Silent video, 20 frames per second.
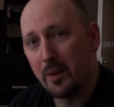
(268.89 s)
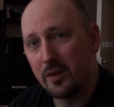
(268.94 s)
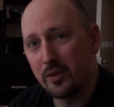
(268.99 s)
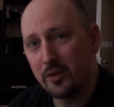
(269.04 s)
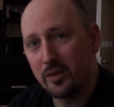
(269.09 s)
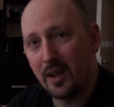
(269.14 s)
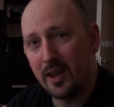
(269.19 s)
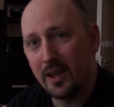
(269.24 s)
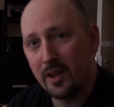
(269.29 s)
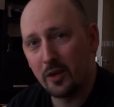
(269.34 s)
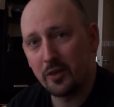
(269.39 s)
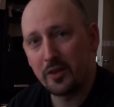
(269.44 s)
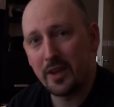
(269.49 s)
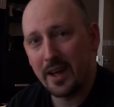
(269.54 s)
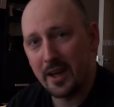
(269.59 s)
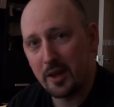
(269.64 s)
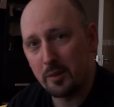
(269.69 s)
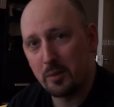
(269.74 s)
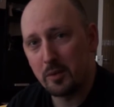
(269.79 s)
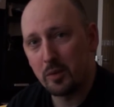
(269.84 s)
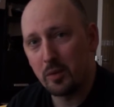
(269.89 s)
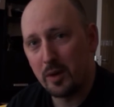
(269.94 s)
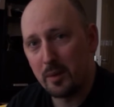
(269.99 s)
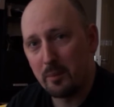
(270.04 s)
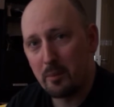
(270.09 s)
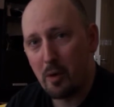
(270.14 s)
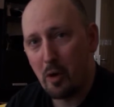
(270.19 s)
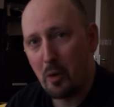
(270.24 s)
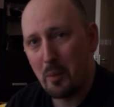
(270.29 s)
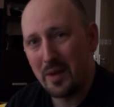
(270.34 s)
it looks like it's between
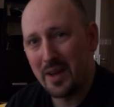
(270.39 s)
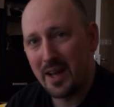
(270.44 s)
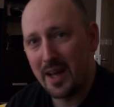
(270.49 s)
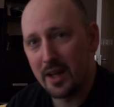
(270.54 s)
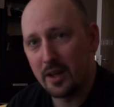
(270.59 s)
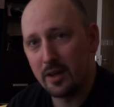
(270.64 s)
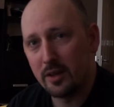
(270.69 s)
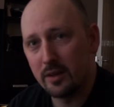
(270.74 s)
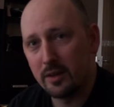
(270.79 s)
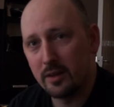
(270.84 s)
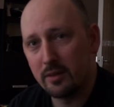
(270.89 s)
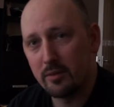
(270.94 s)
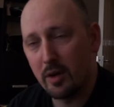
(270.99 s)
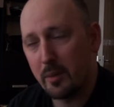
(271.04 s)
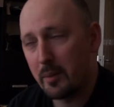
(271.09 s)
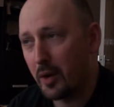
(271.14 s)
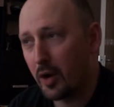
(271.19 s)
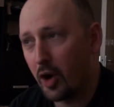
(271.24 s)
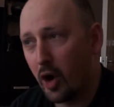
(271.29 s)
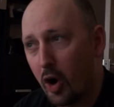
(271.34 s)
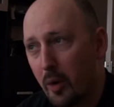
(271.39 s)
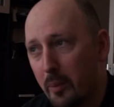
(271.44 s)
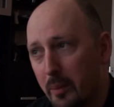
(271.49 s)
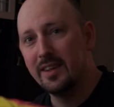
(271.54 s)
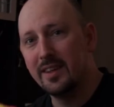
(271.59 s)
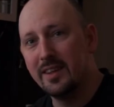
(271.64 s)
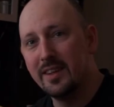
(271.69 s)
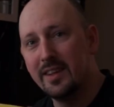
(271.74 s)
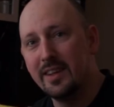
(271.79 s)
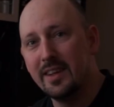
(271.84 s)
Pyramid Head and
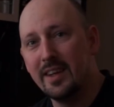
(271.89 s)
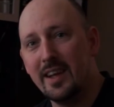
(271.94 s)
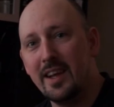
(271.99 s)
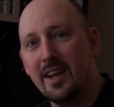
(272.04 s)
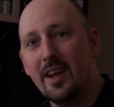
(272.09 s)
RoboCop.